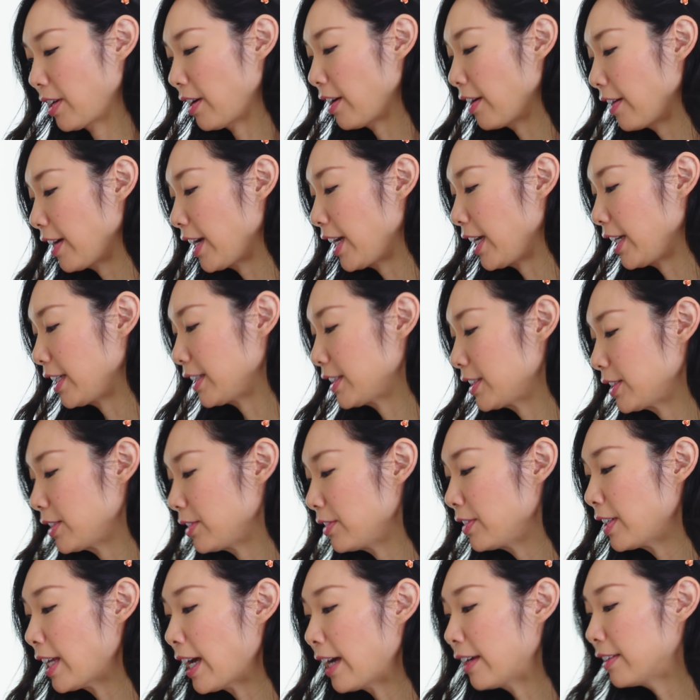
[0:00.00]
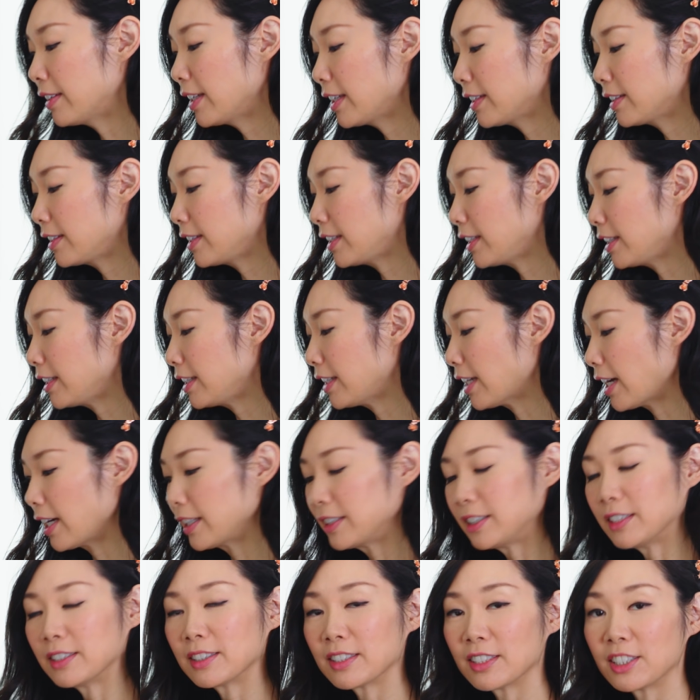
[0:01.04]
All right, so now that the
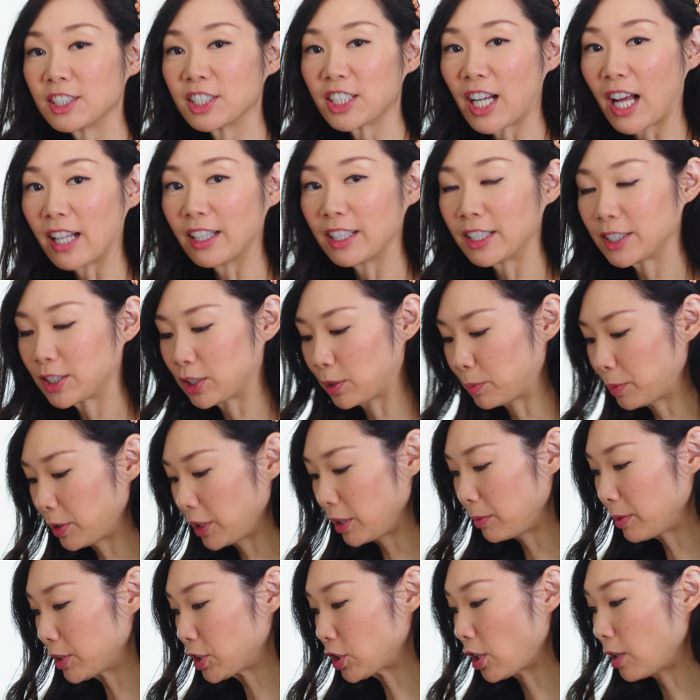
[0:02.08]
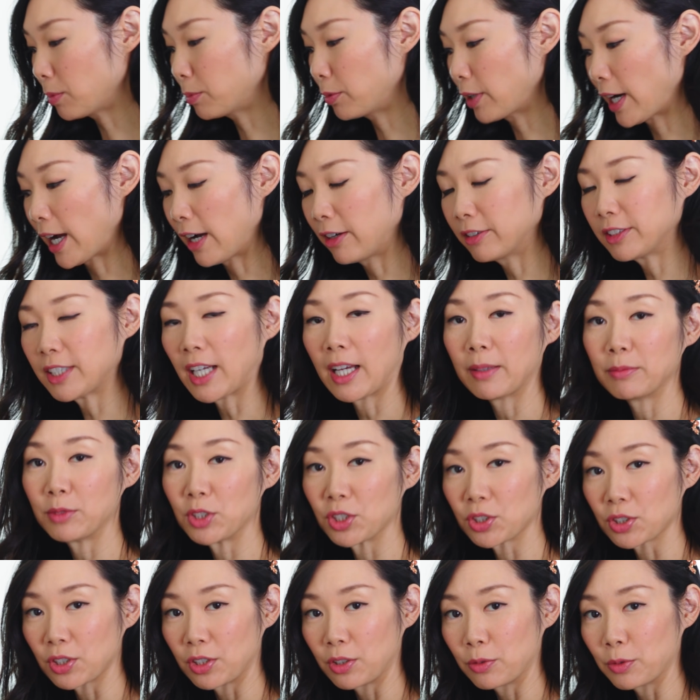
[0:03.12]
onions and shallots are pretty much all brown, I'm
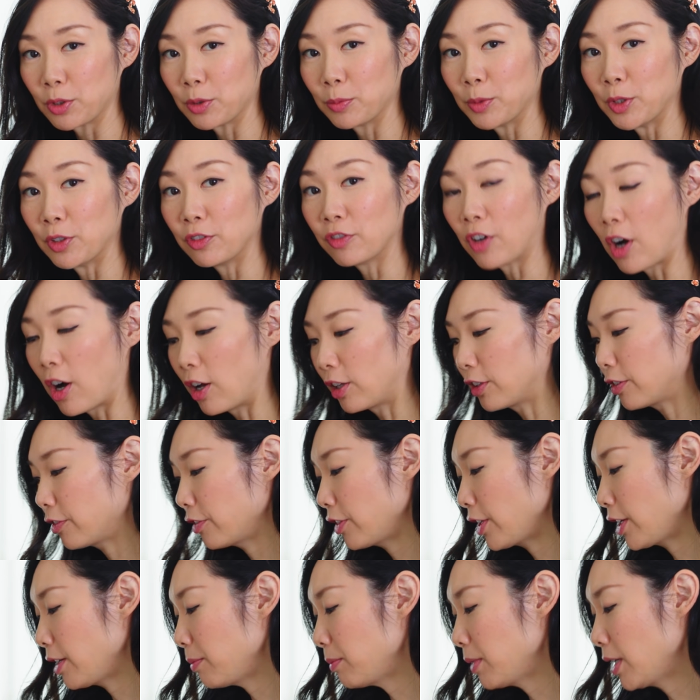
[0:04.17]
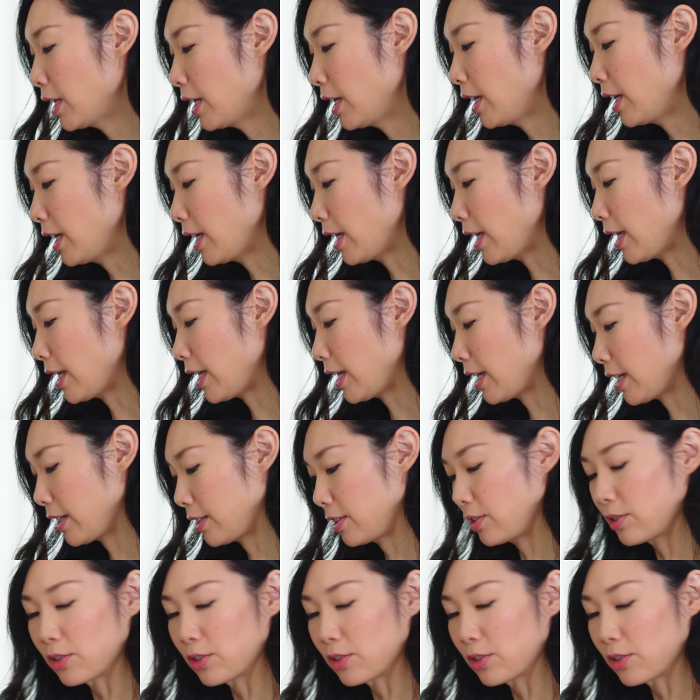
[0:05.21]
just going to remove all of them and